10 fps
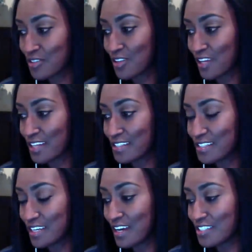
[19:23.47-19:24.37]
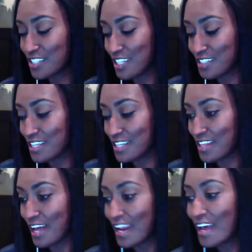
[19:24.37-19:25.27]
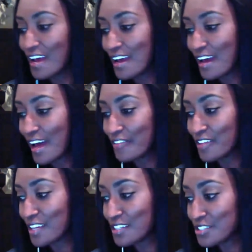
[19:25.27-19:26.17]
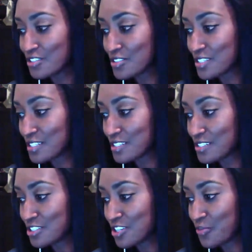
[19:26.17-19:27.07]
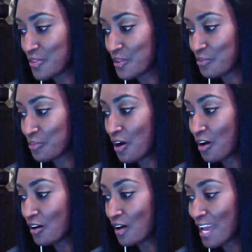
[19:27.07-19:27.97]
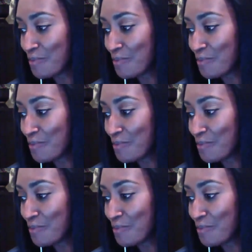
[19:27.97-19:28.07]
I see Jen said that, having that digital citizenship. And then Paul,